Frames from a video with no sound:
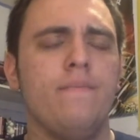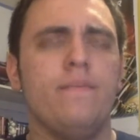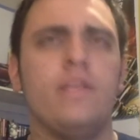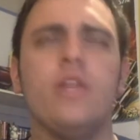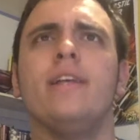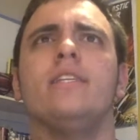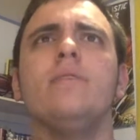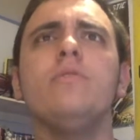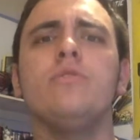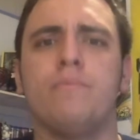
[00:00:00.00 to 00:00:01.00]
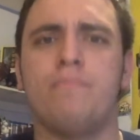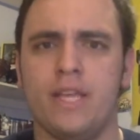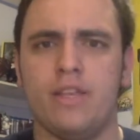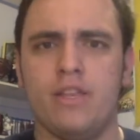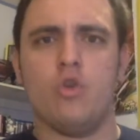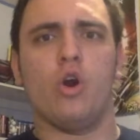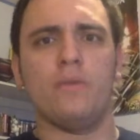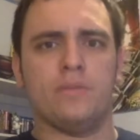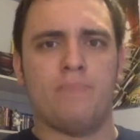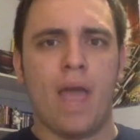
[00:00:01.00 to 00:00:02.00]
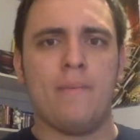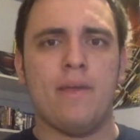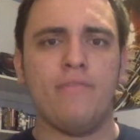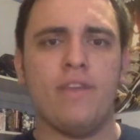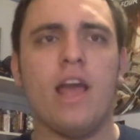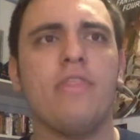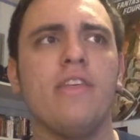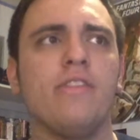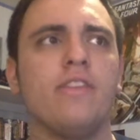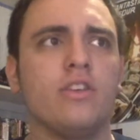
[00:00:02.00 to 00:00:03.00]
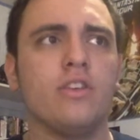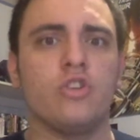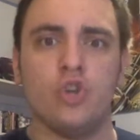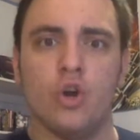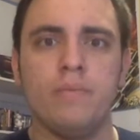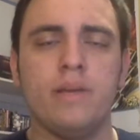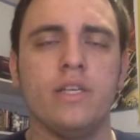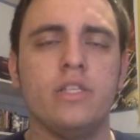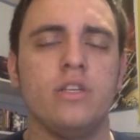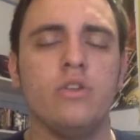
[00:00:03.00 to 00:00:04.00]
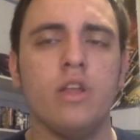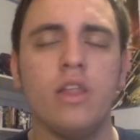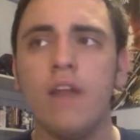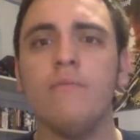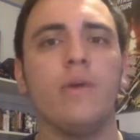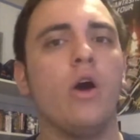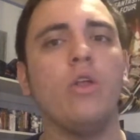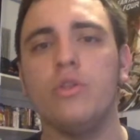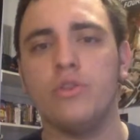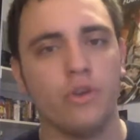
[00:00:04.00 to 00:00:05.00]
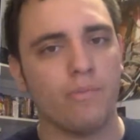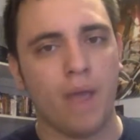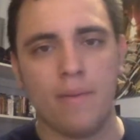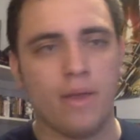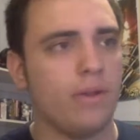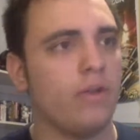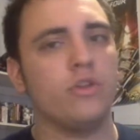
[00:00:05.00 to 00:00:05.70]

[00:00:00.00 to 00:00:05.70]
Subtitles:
you know, as someone who's an enormous Batman fan, I think this is good because we all know the story of Batman, we all know